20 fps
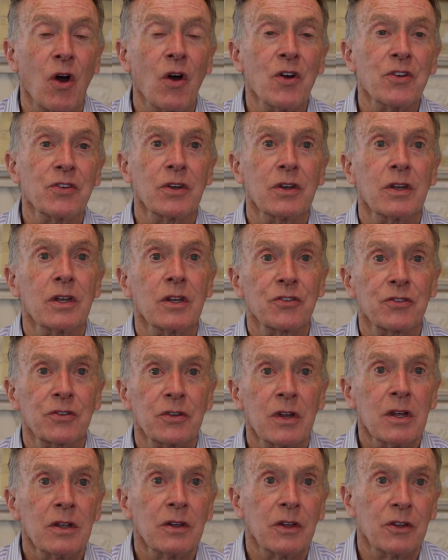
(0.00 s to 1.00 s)
always a
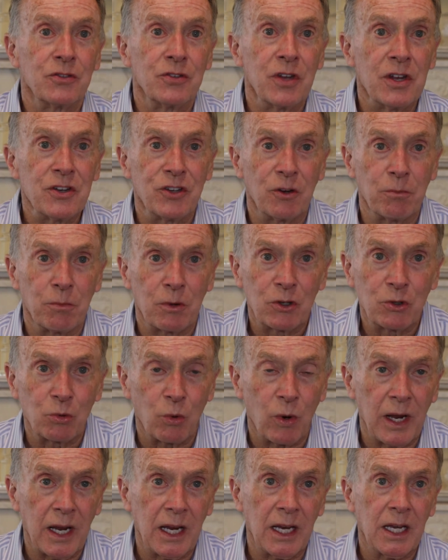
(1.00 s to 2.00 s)
decision
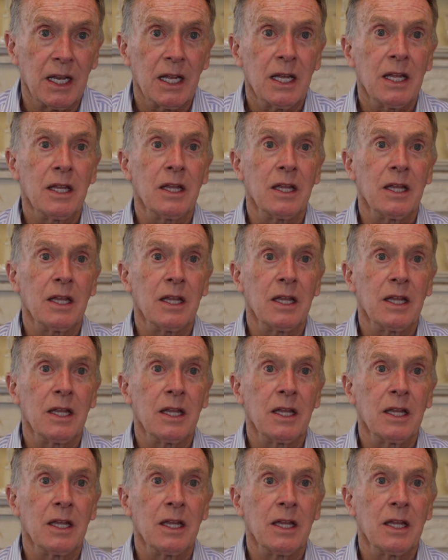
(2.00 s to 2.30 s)
between